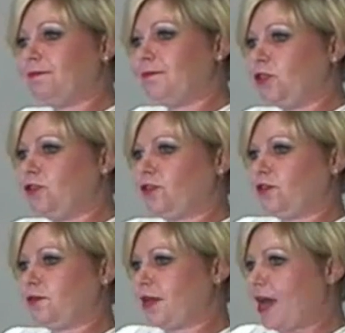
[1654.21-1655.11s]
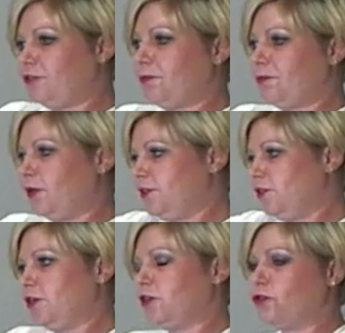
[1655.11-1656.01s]
You just add
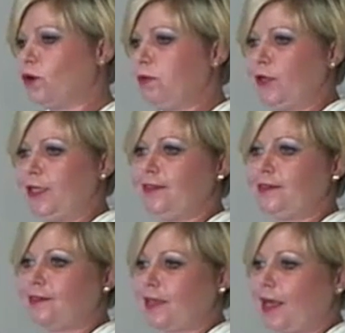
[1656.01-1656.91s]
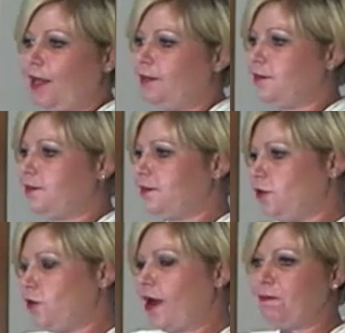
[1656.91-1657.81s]
your control points, and
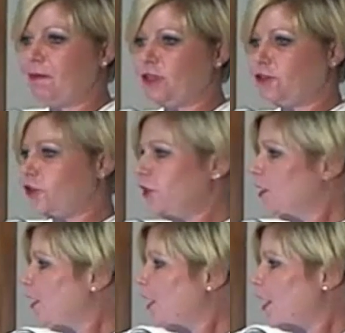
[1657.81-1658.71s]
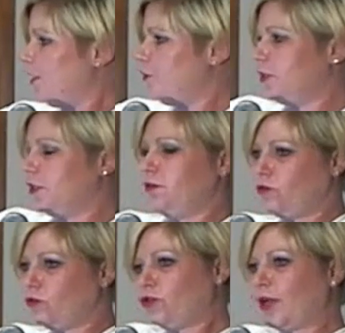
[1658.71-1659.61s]
you have the picture, and you can
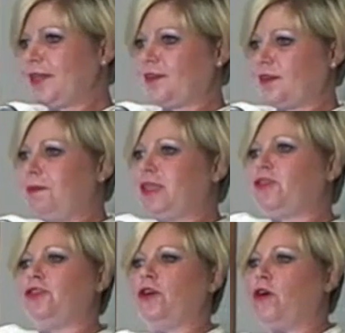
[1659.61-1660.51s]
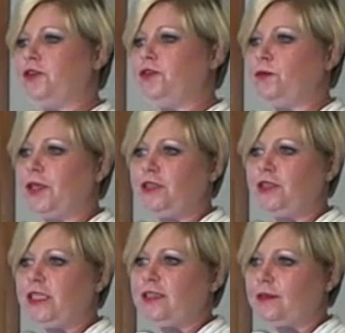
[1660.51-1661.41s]
trace the picture onto where you
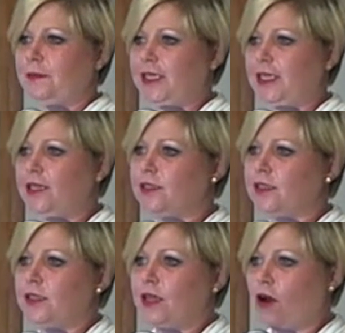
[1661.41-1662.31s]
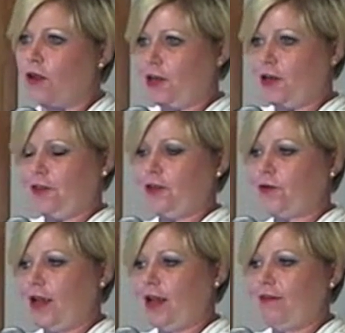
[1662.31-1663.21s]
need it to be on the Earth and
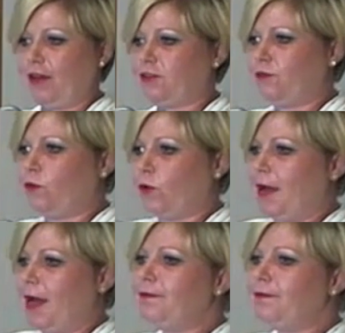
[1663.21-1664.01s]
create a vector format